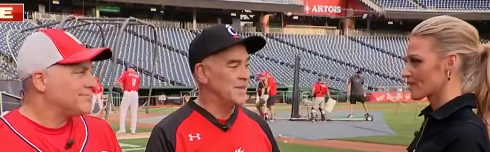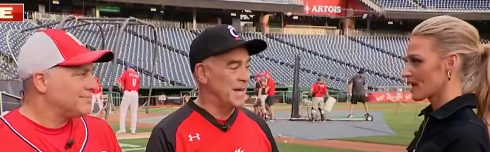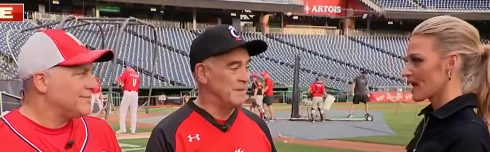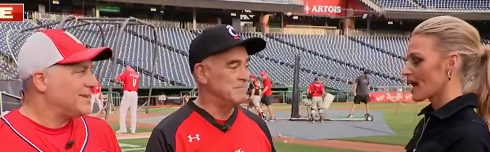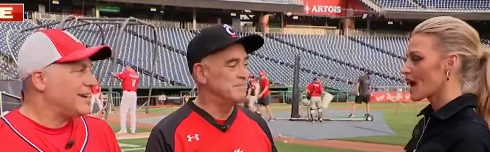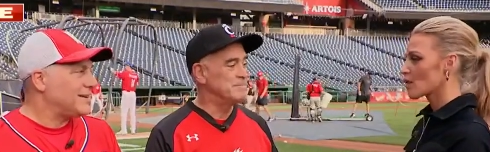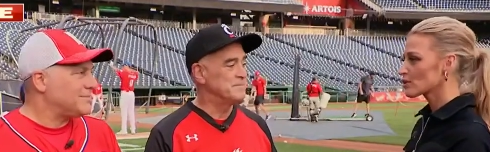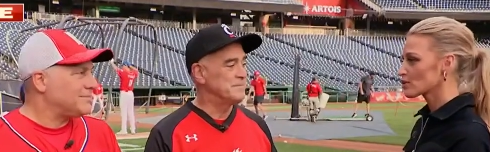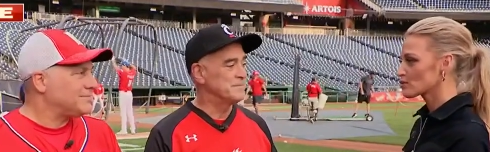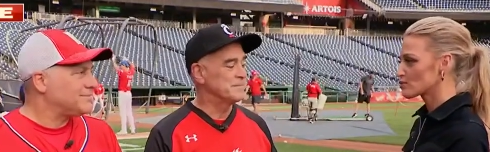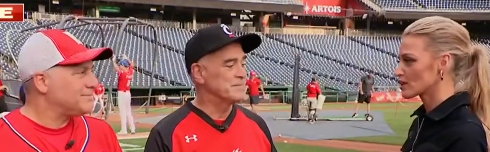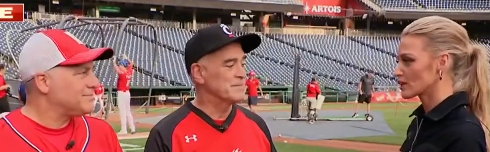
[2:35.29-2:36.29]
Speaker 1: Yep. How are
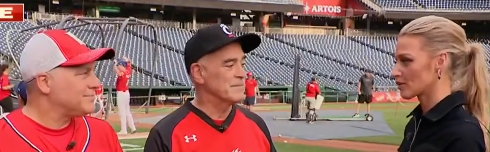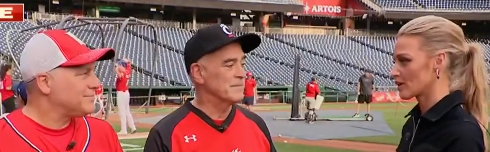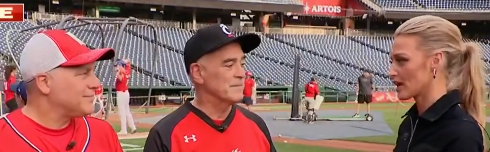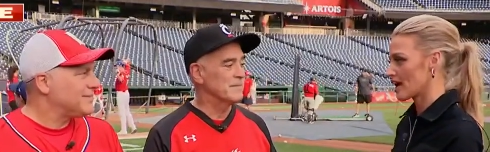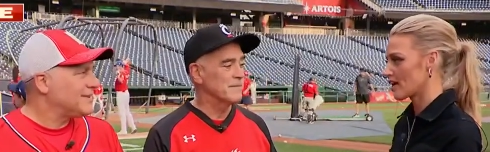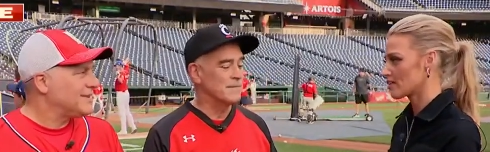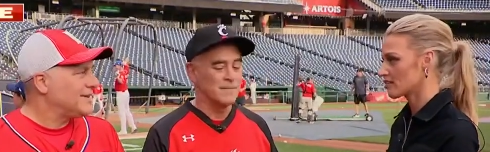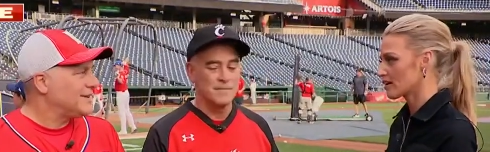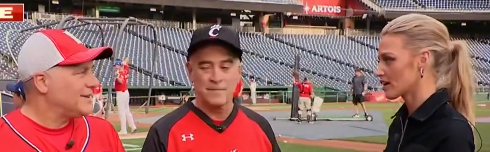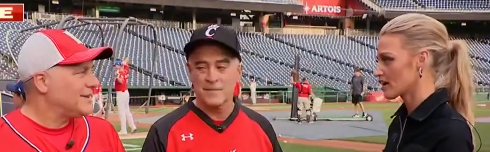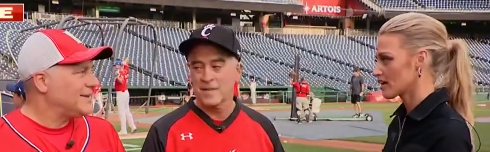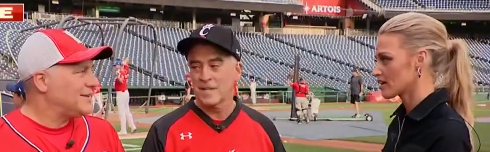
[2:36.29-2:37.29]
you feeling right now?
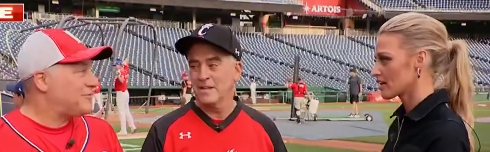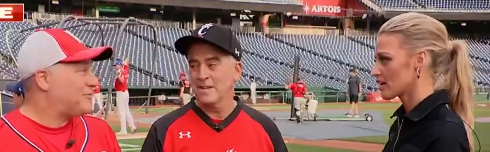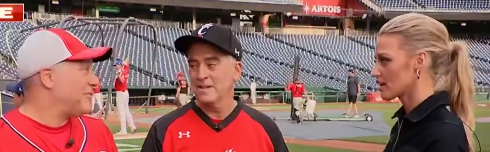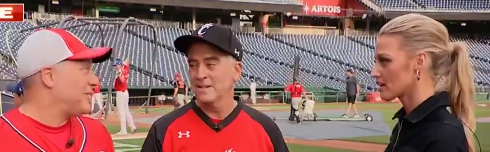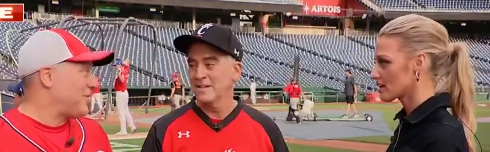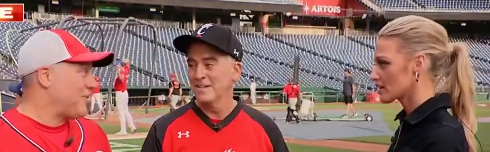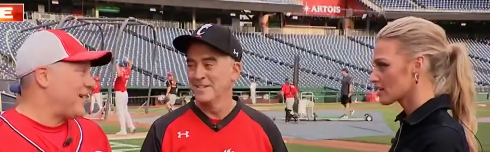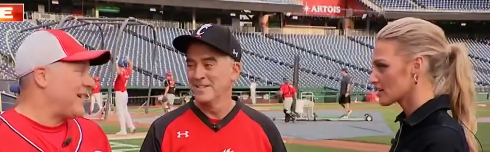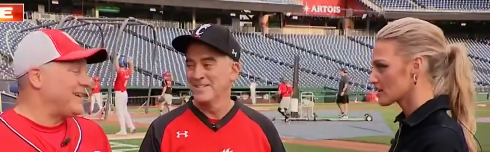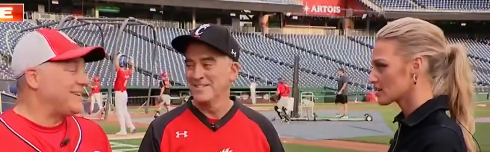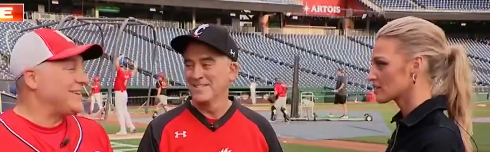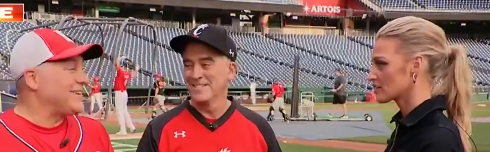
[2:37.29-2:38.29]
Speaker 2: feeling
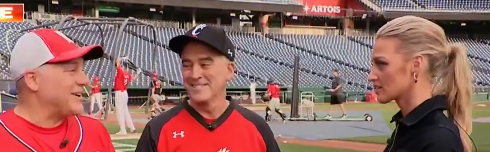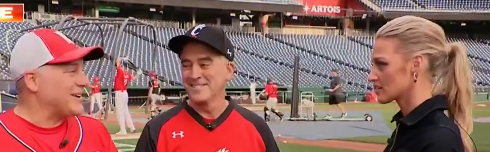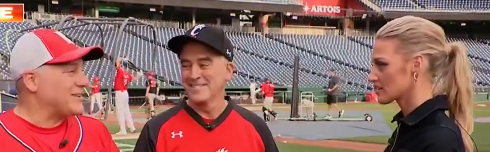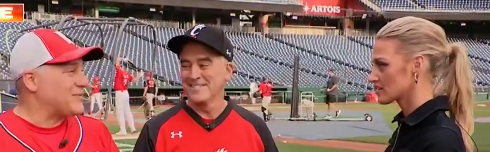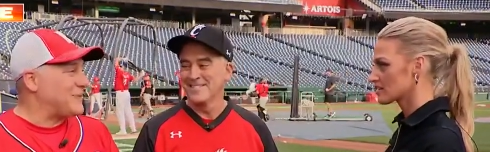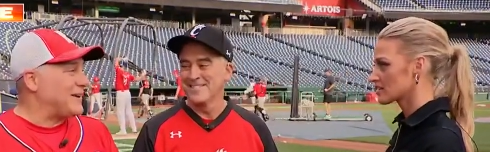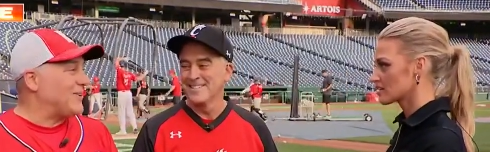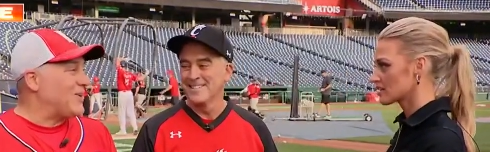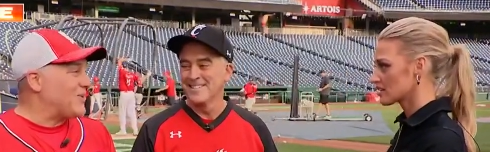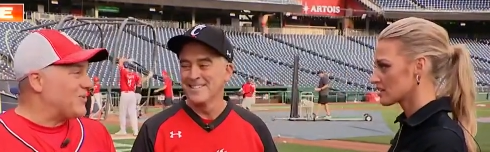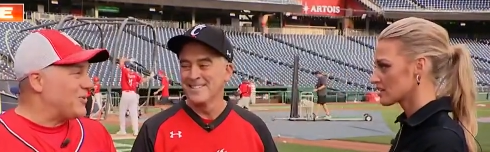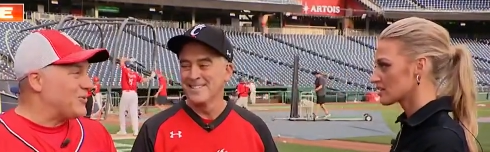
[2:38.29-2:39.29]
great. Look, it's been a
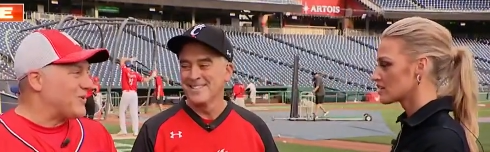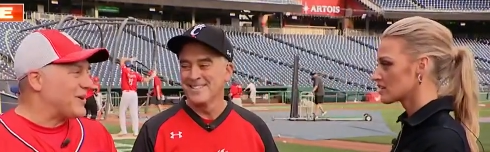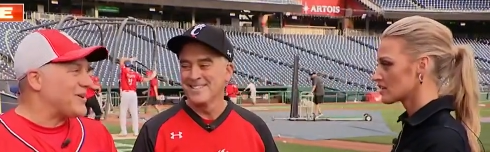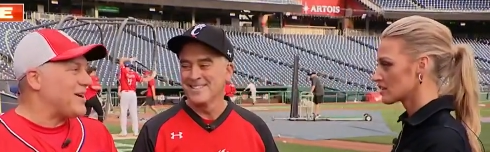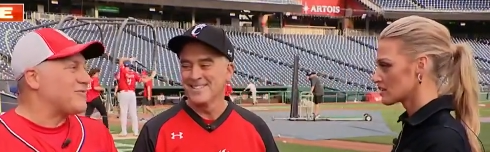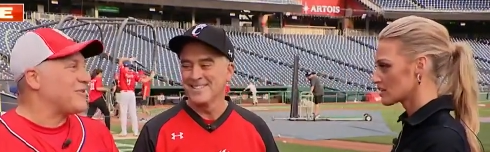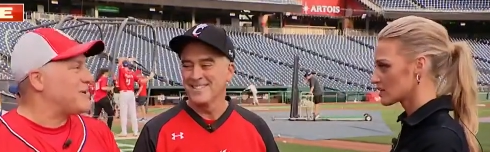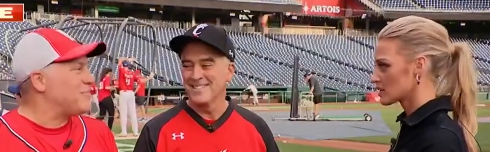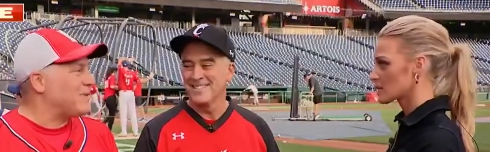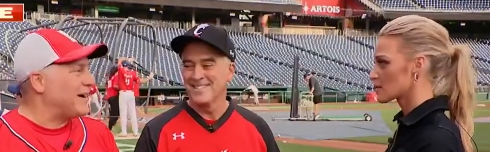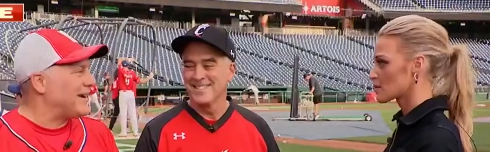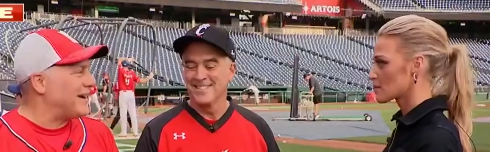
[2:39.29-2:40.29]
long road to recovery,
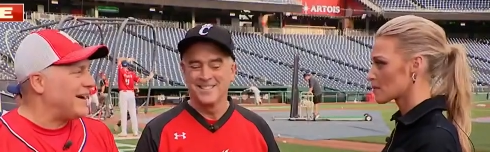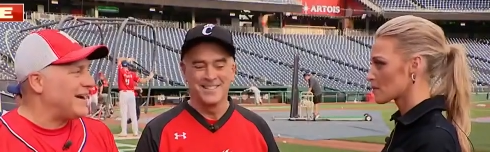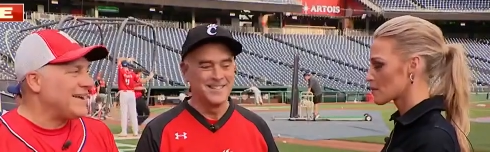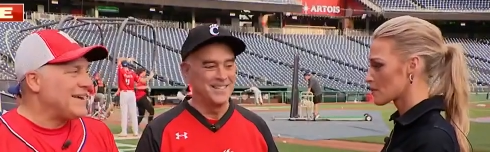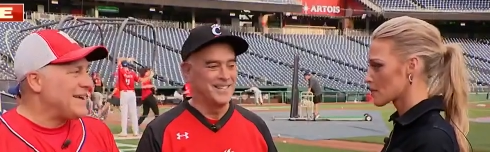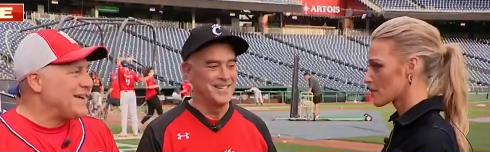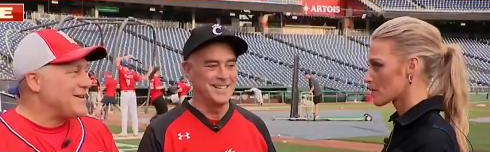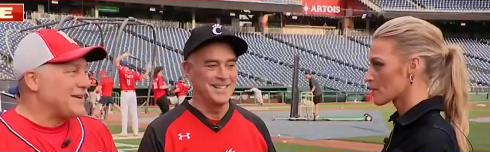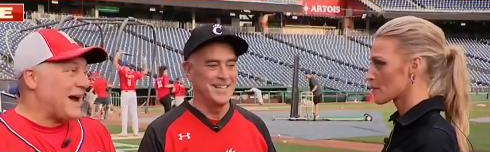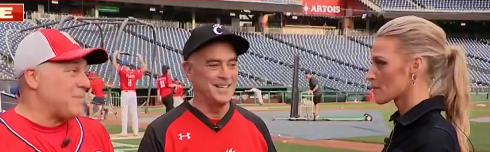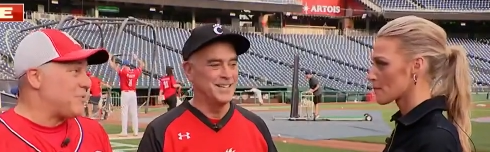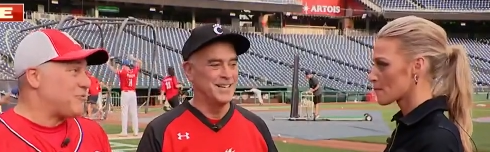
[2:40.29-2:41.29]
but uh,
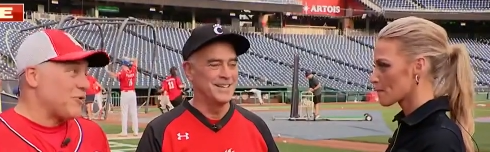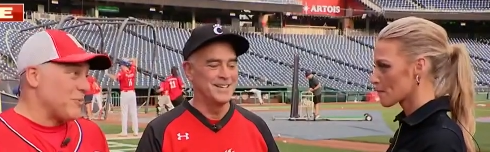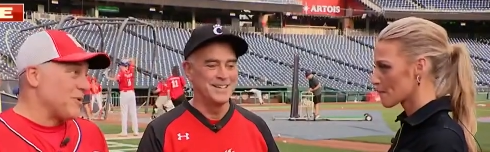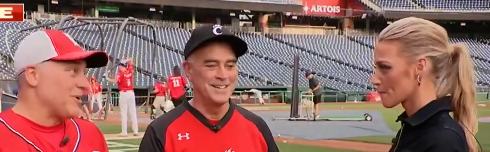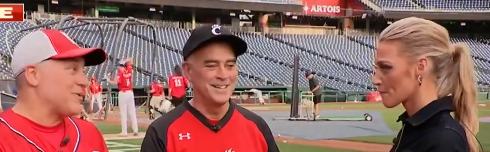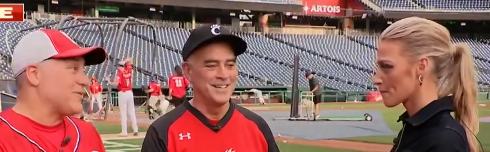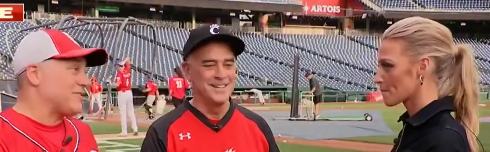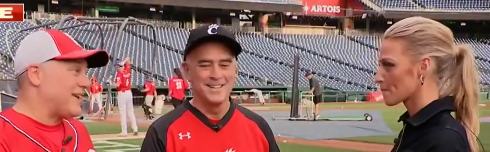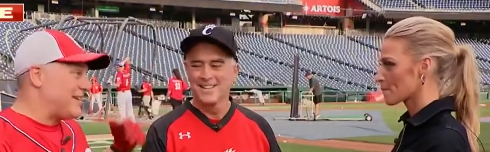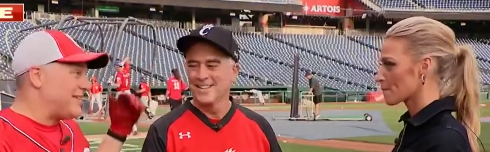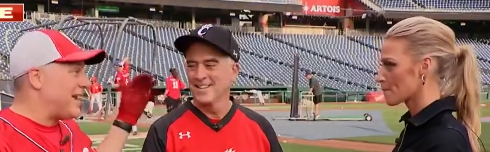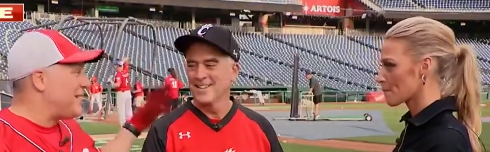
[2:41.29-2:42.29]
God performed miracles
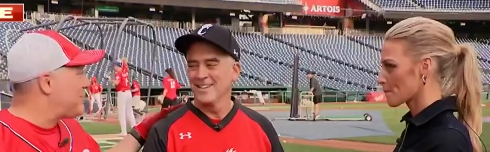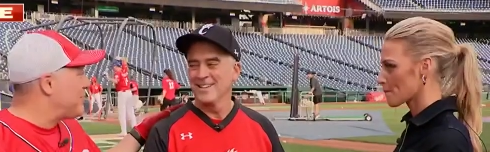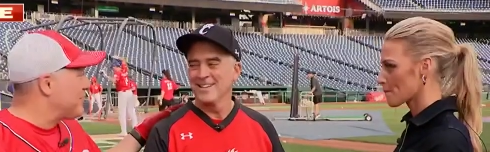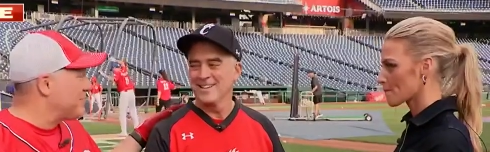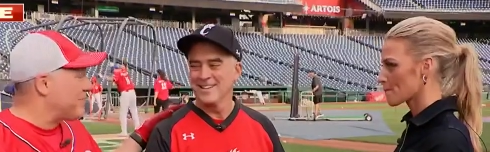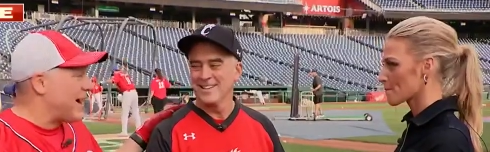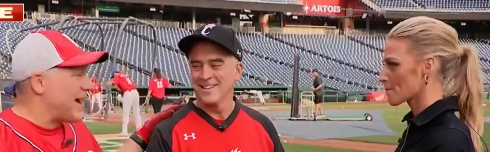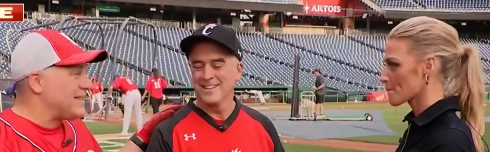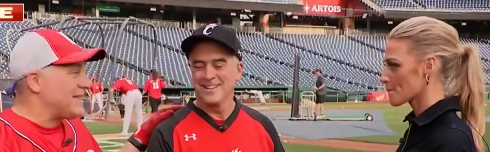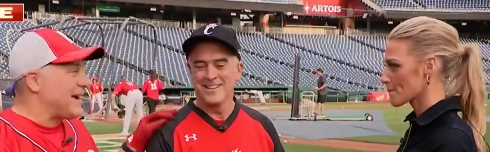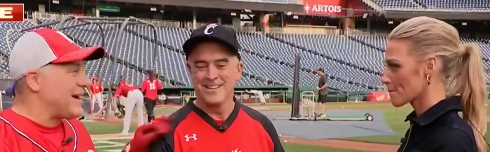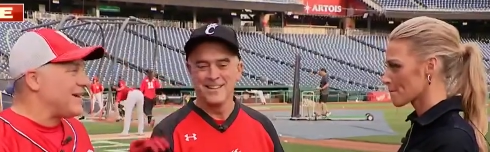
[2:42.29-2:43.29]
that day, putting Brad
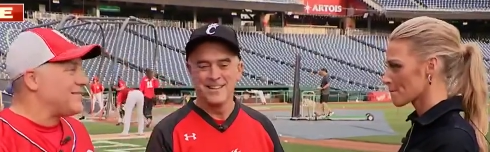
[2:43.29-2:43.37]
there,